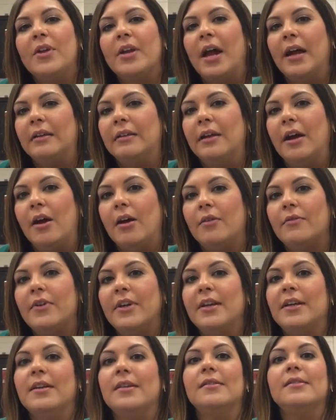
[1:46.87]
that I love
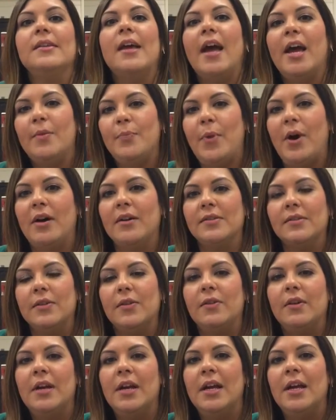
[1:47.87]
is
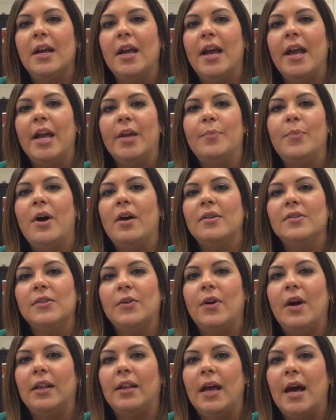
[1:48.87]
Edpuzzle.
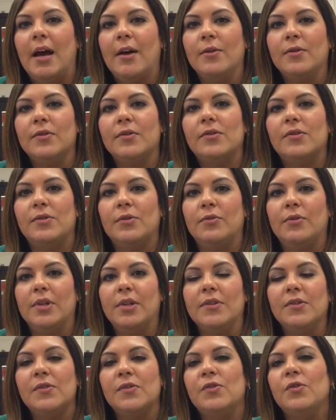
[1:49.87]
Edpuzzle allows
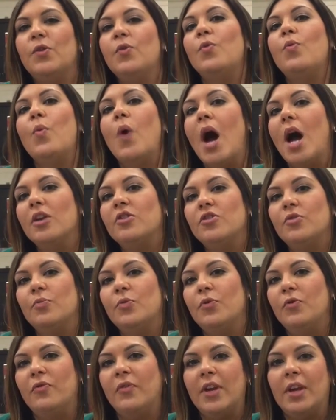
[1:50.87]
students to watch a
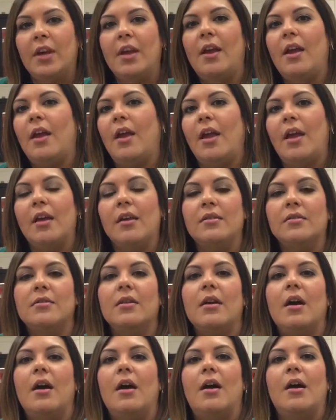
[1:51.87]
movie and
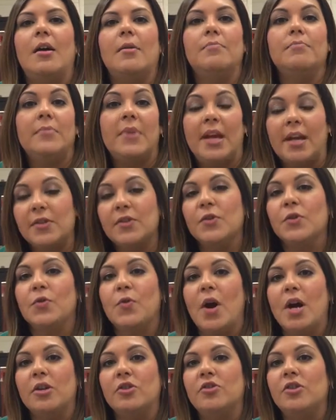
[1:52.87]
answer
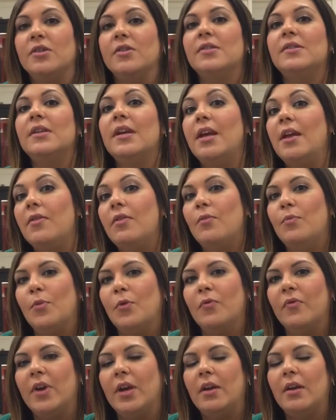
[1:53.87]
questions in the
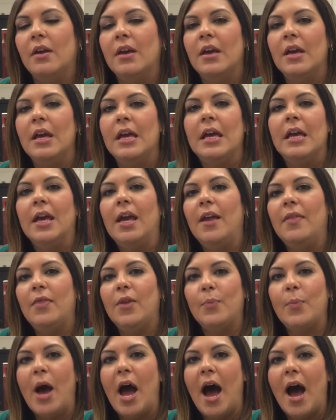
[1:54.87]
movie. In
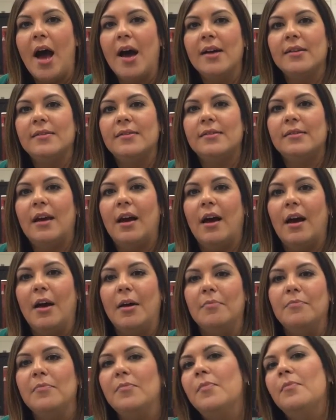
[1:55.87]
the past,
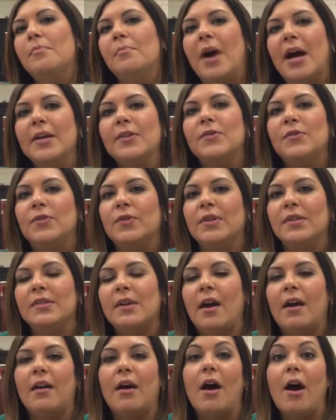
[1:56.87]
my students
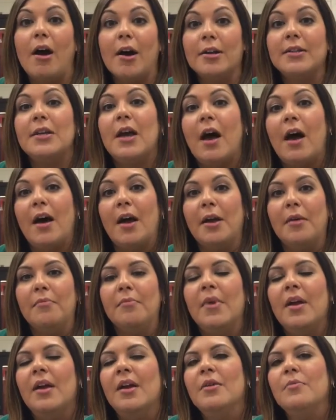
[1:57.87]
had a hard
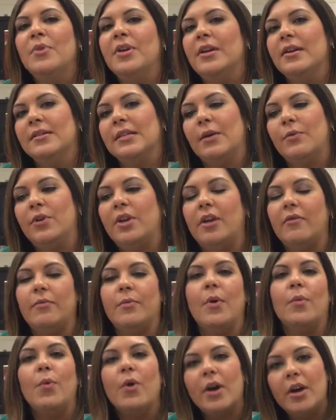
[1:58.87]
time because I would give
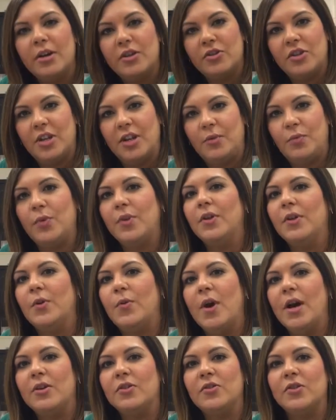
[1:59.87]
them a worksheet with the
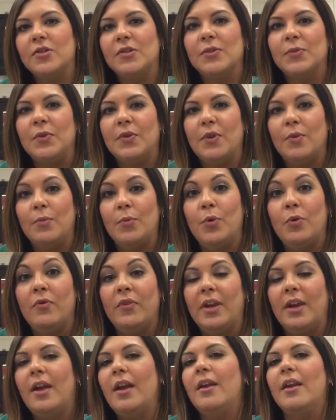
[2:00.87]
questions with the
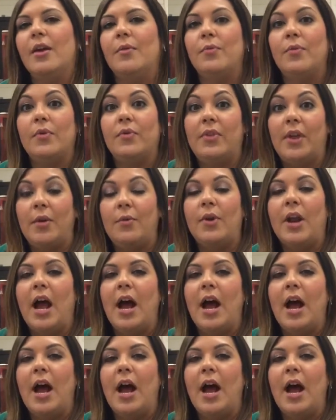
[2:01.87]
movie, and they would